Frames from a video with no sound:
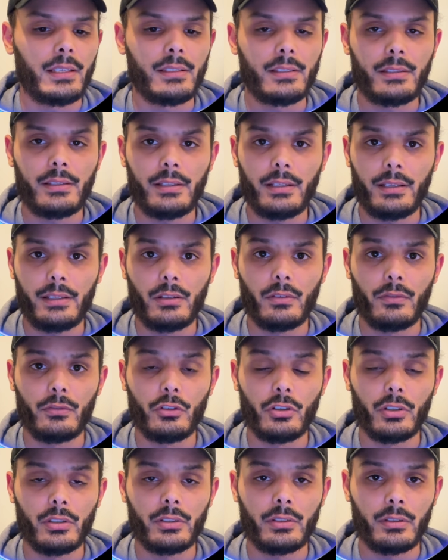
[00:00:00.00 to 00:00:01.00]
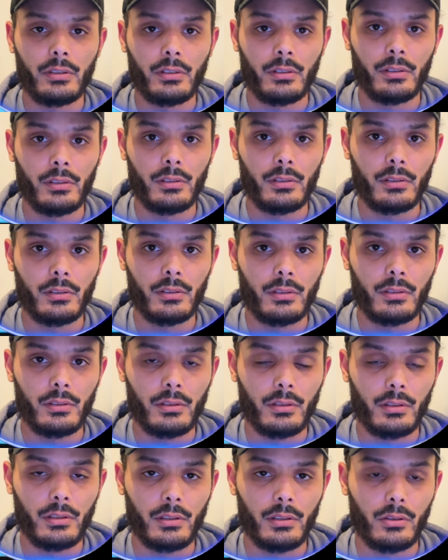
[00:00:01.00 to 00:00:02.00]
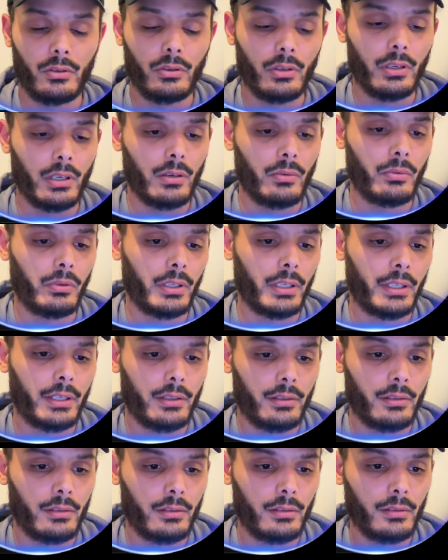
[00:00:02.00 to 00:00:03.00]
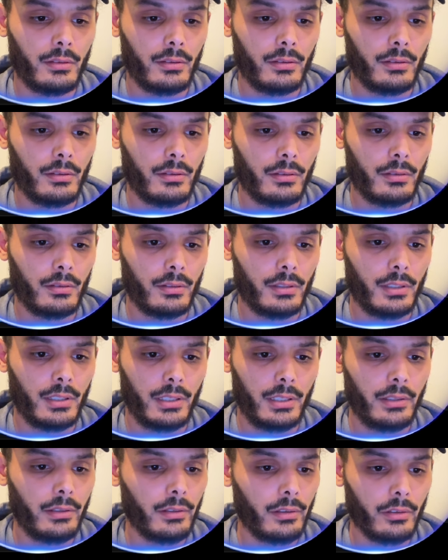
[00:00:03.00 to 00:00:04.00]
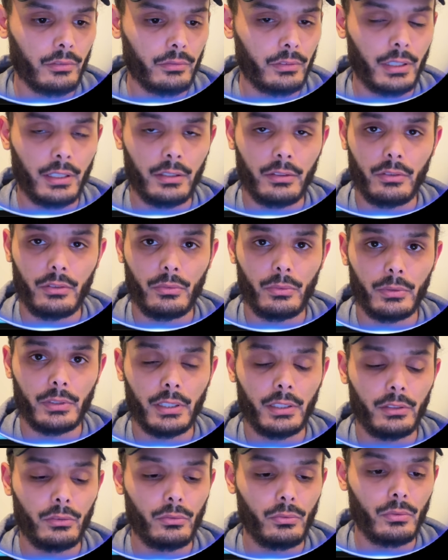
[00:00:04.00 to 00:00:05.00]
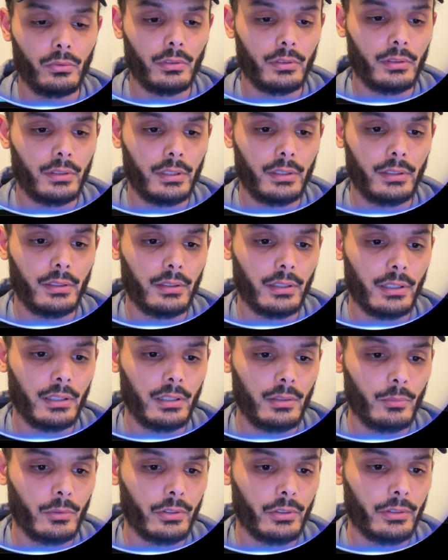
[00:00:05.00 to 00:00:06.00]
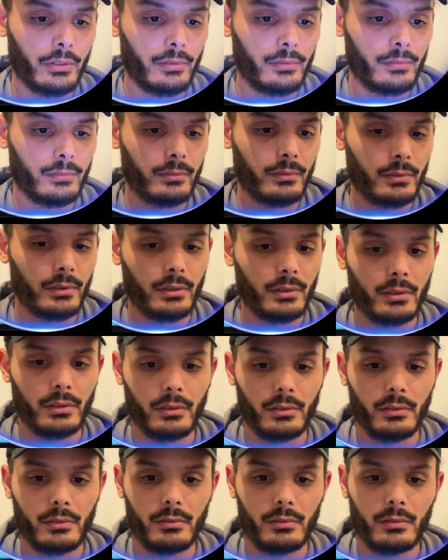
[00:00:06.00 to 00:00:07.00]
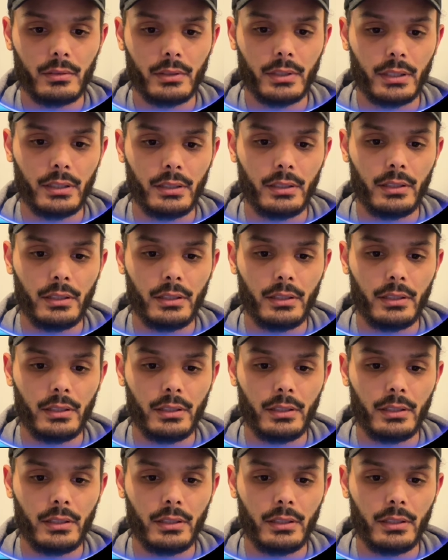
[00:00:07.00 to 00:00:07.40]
Instead of just log out, I can delete the container when I do not need it anymore. So I